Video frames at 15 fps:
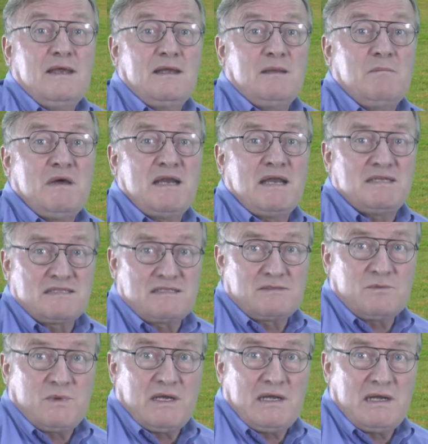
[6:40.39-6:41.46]
Riberas
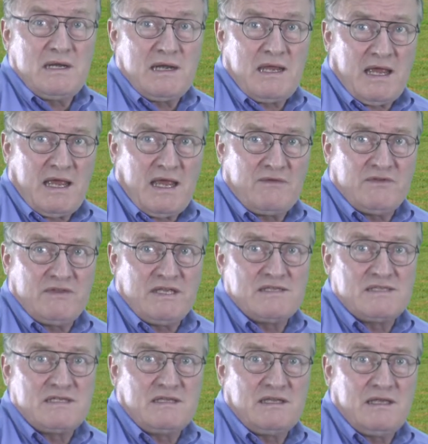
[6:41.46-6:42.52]
will have a
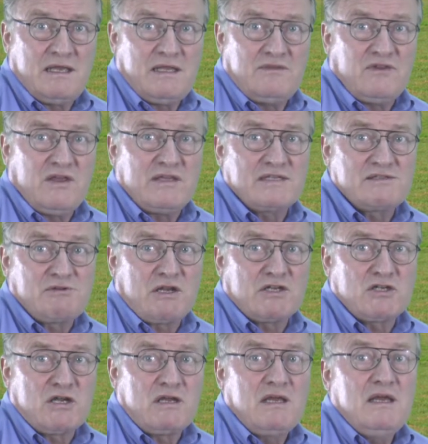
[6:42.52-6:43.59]
density and tannic
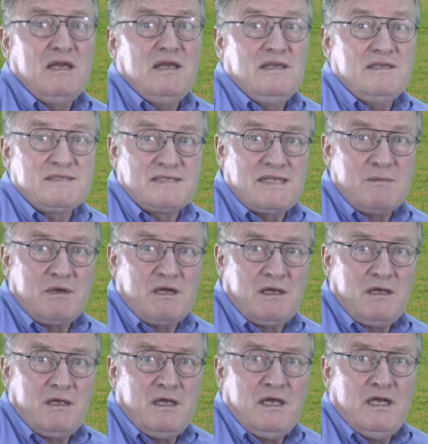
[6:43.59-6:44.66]
structure
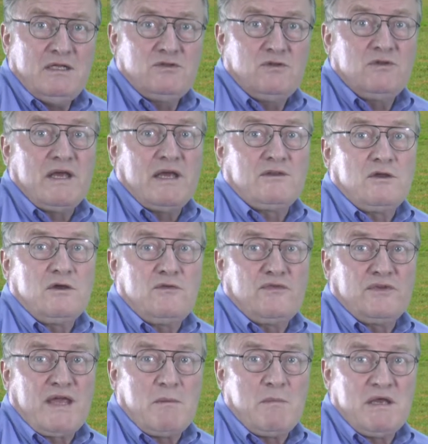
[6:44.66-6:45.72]
similar to that
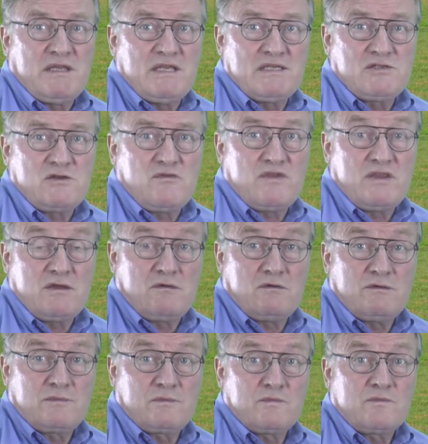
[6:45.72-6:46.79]
of Cabernet
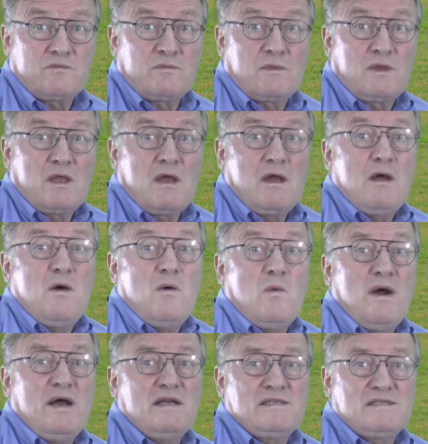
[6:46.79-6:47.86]
Sauvignon.
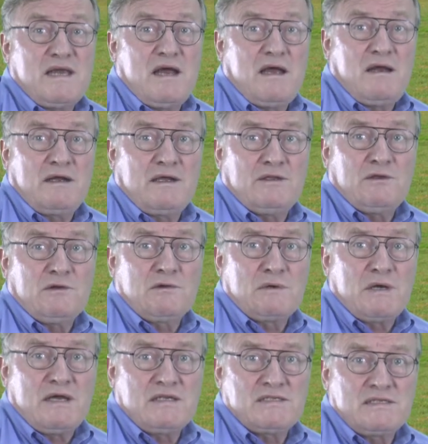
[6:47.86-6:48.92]
Wines are
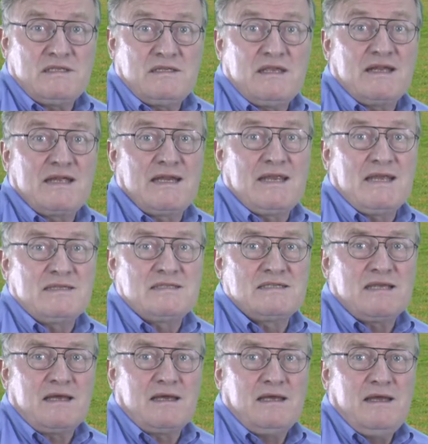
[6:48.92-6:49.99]
categorized in
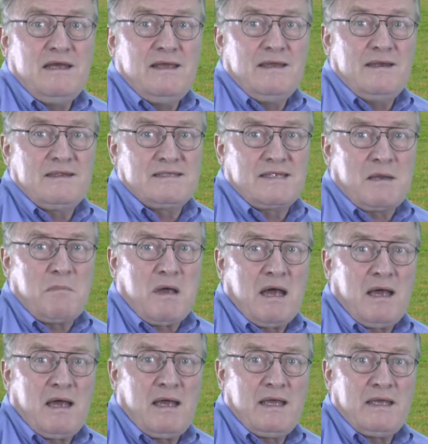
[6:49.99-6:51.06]
Crianza,
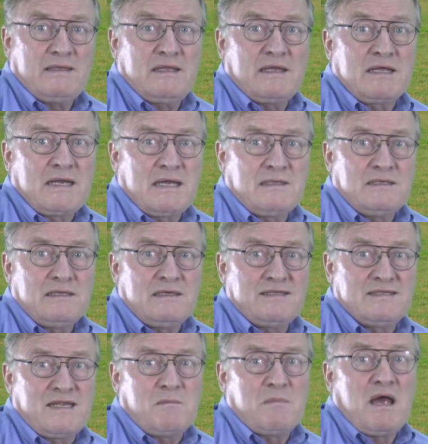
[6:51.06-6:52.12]
Reserva and Gran
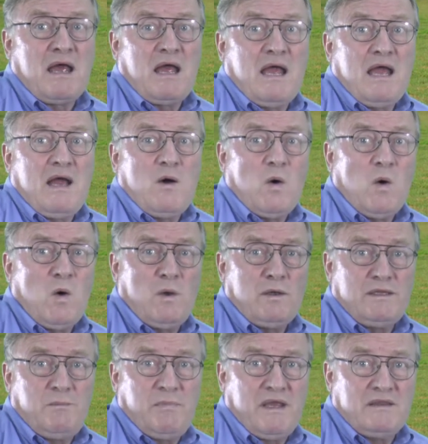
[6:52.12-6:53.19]
Reserva, all
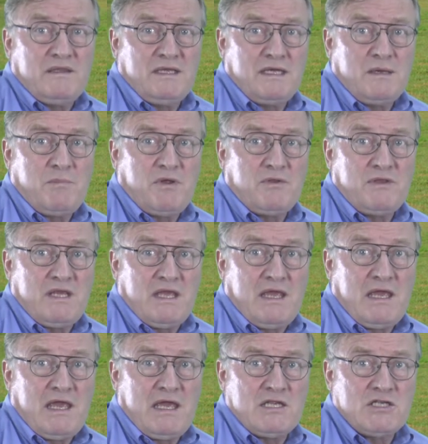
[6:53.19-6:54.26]
depending upon the
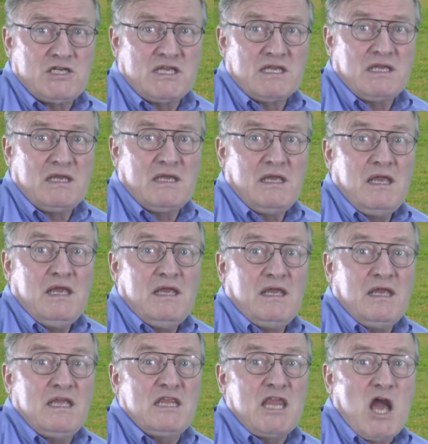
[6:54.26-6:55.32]
aging
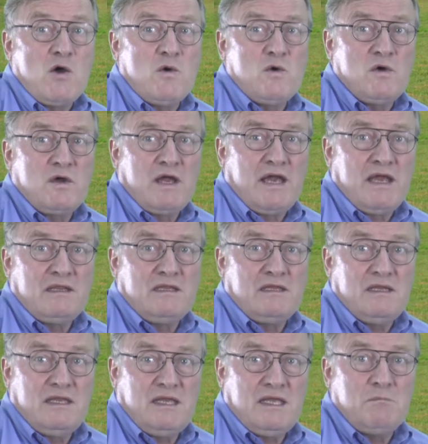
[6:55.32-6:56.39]
in oak
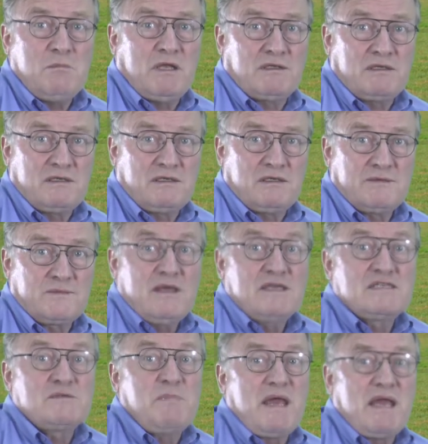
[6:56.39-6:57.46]
and in bottle.
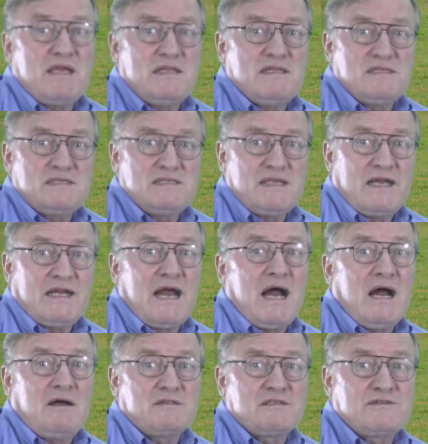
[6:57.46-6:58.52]
Spain
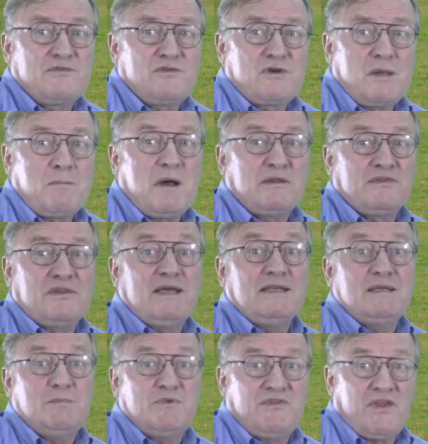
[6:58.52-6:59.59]
accounts for about
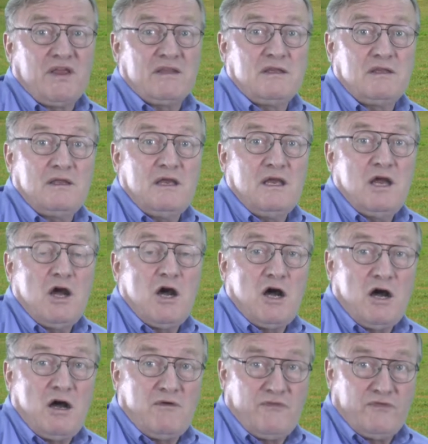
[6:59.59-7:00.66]
90%
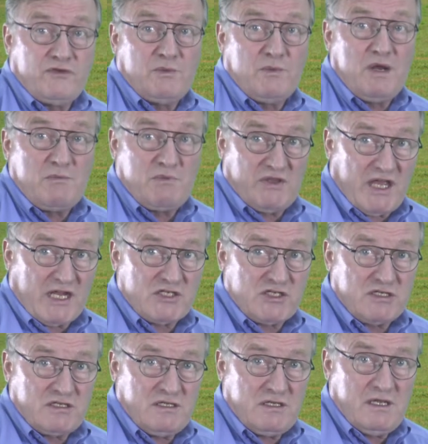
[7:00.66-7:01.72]
of the world
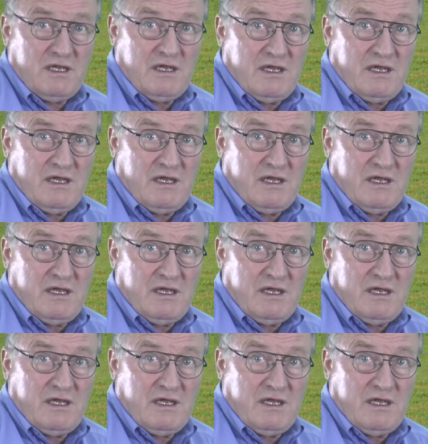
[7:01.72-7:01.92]
production.